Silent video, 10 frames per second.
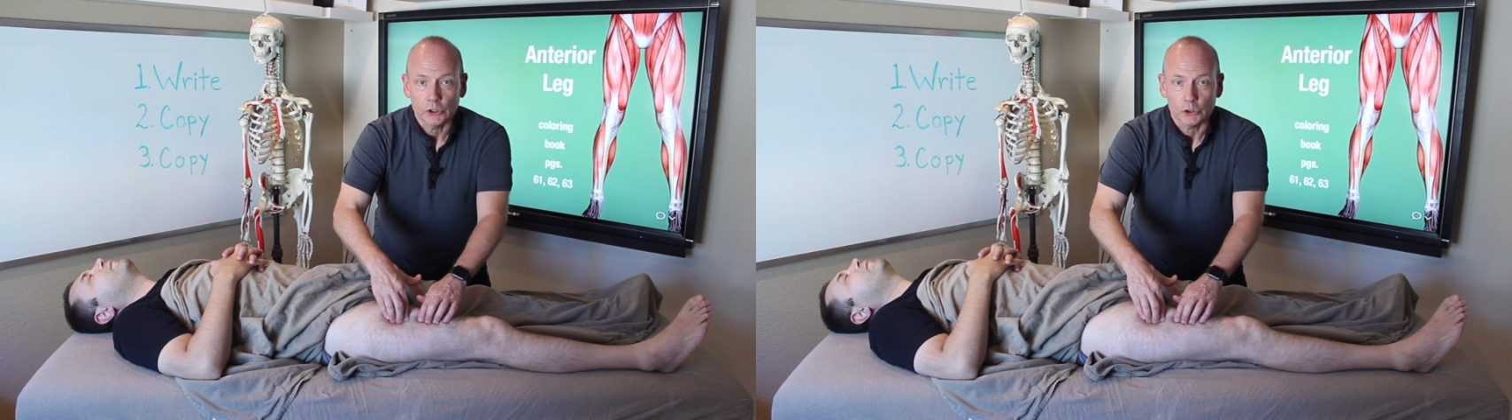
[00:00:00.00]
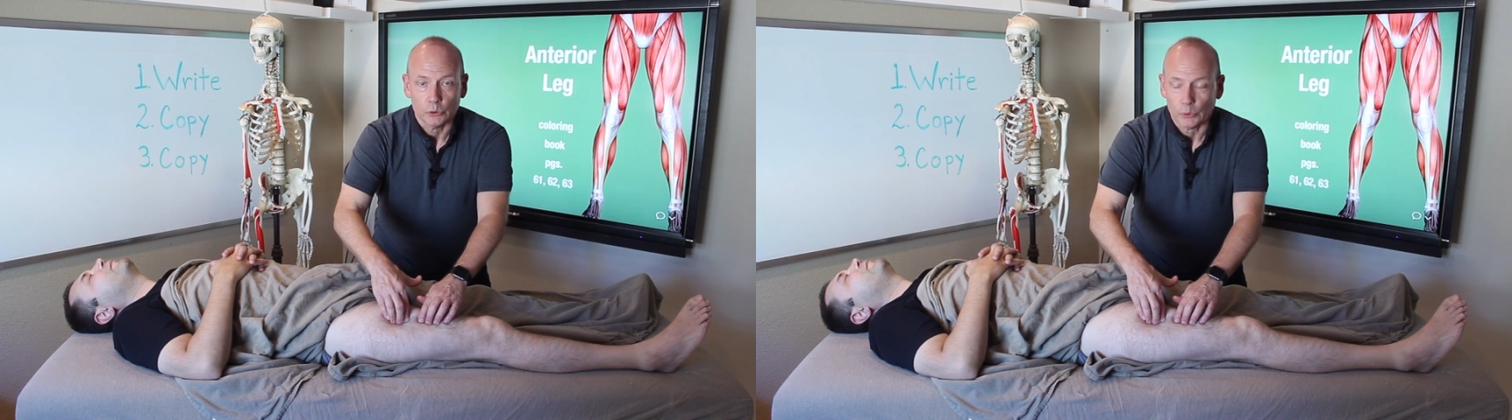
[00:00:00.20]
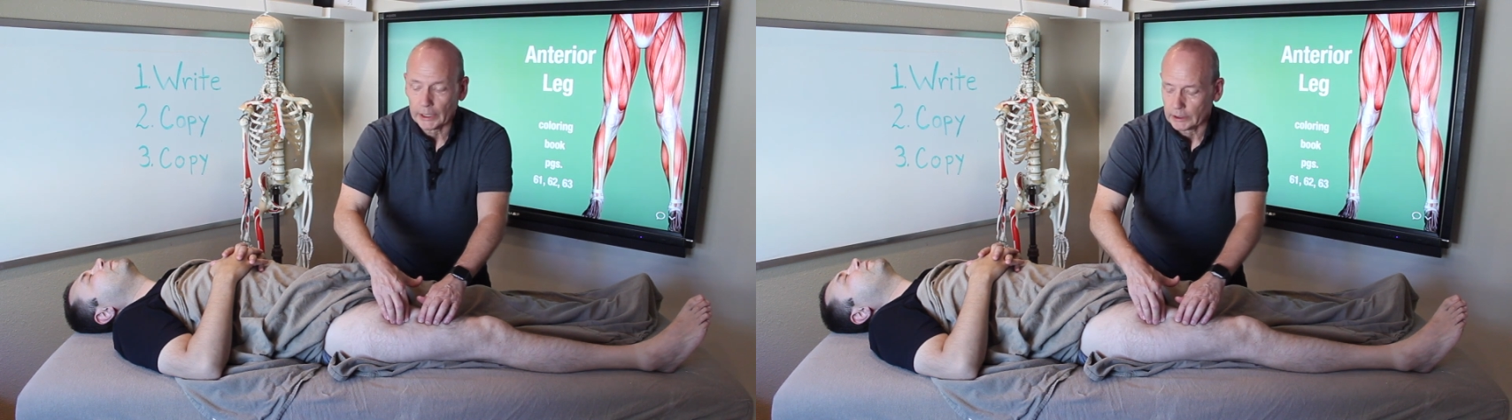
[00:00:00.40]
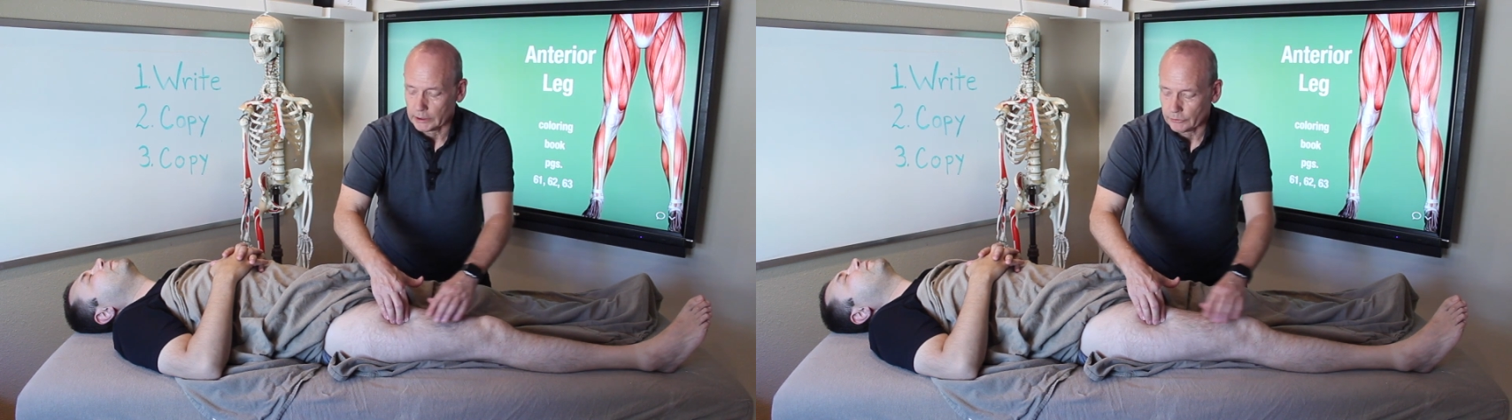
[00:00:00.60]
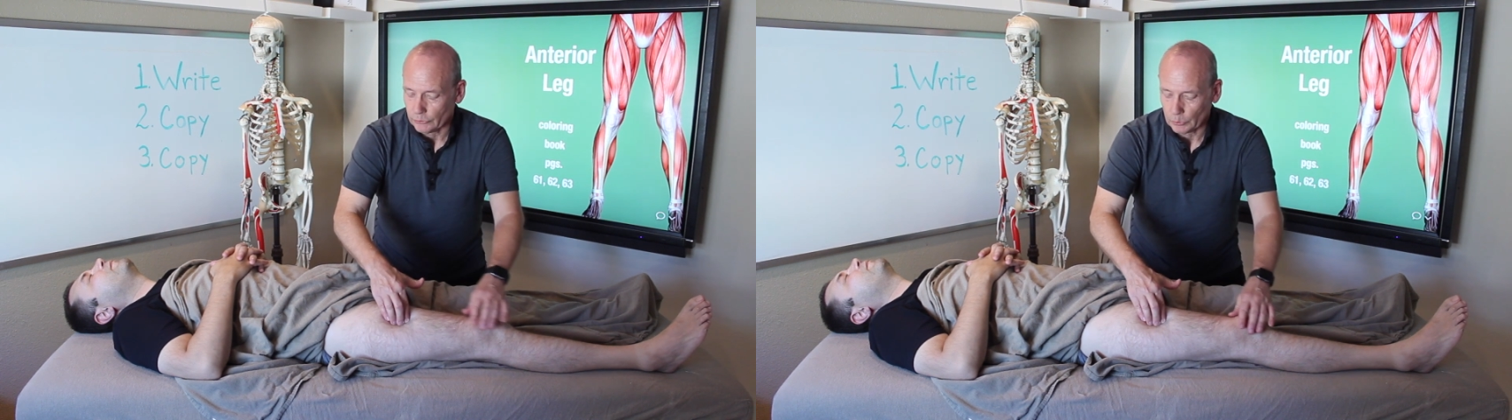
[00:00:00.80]
to
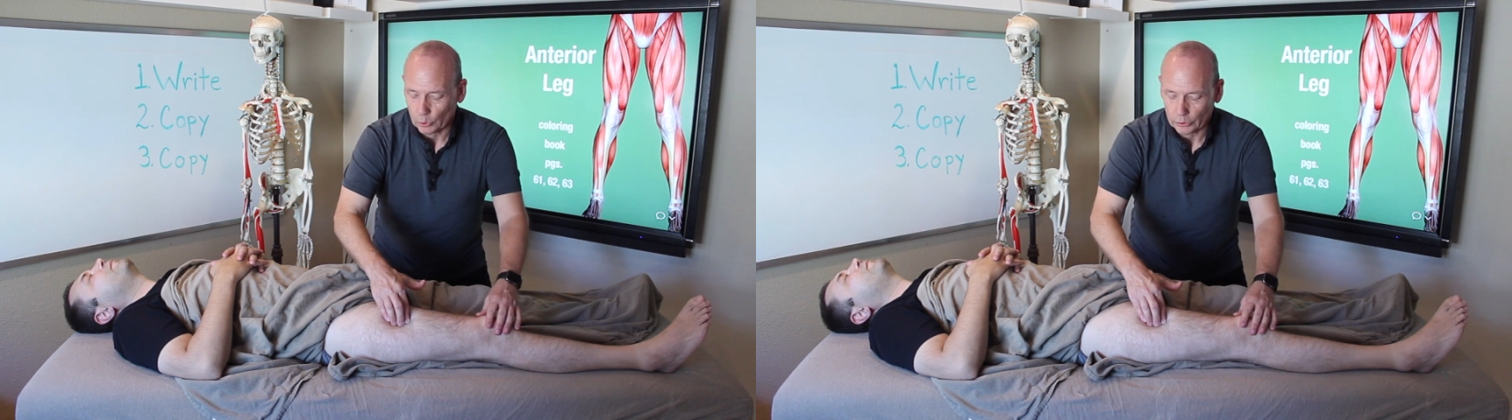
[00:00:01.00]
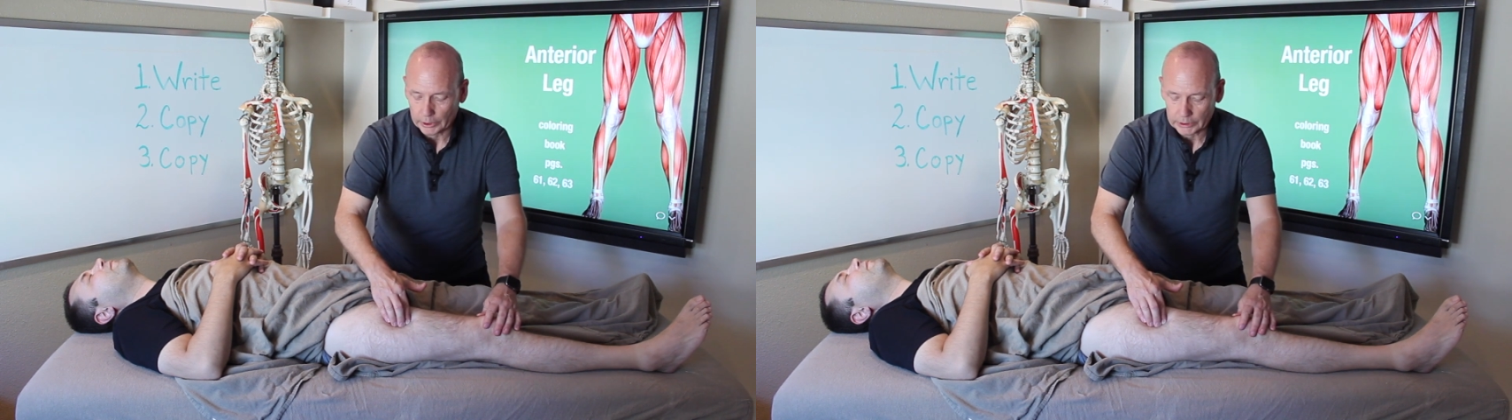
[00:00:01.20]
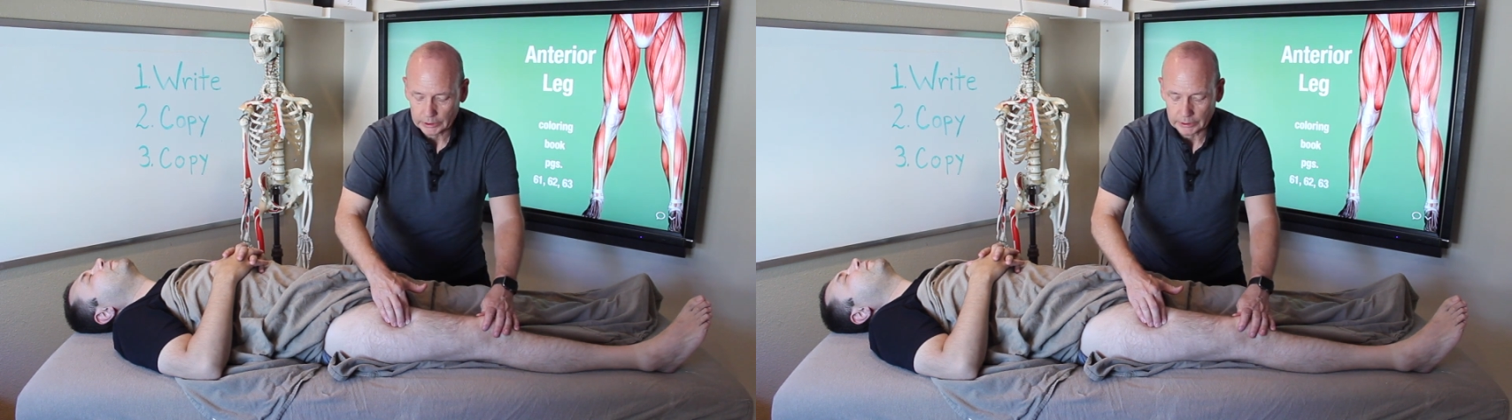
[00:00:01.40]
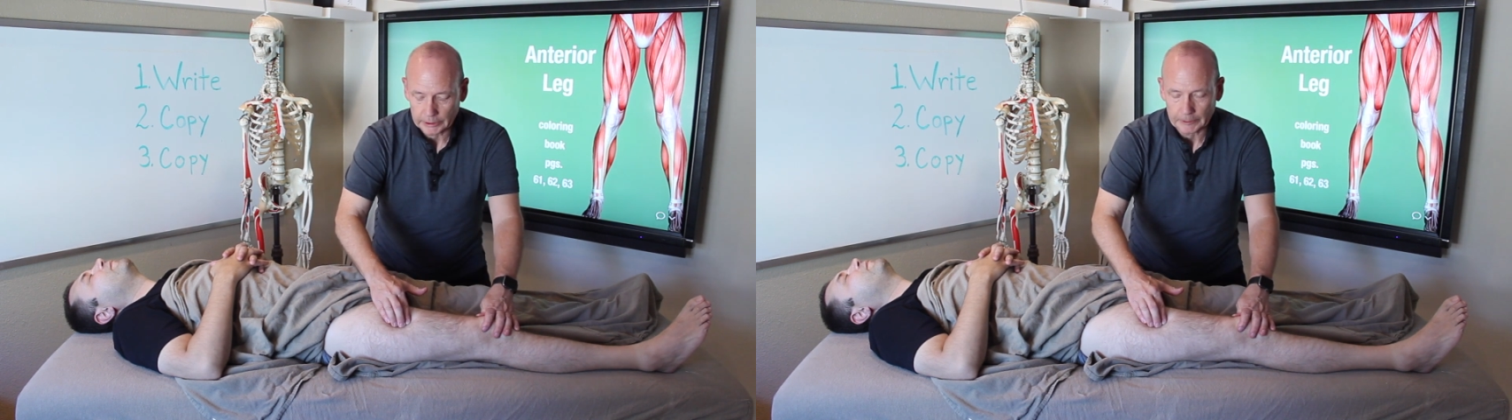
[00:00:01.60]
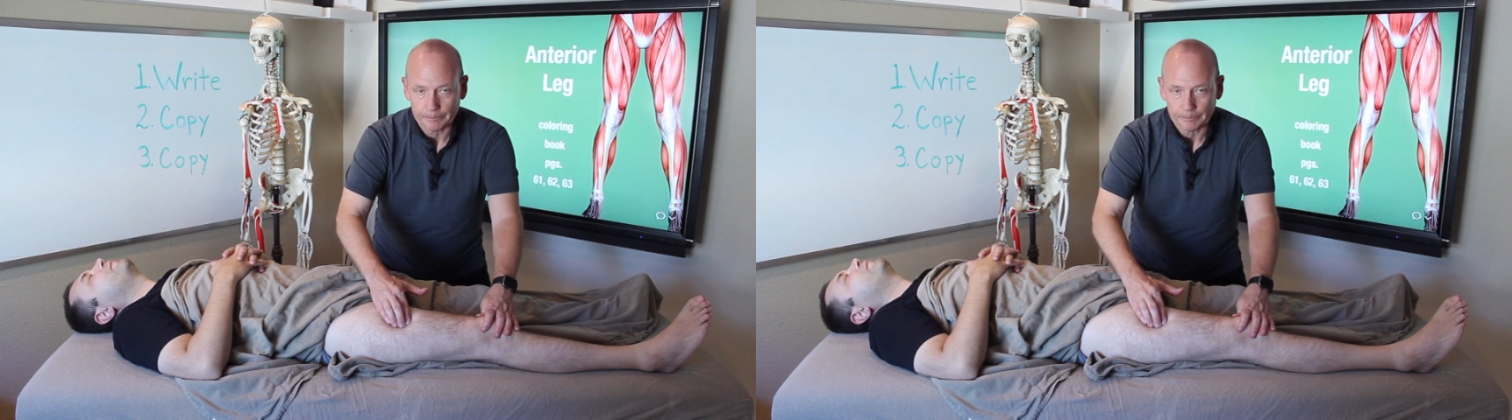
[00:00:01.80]
rectus femoris.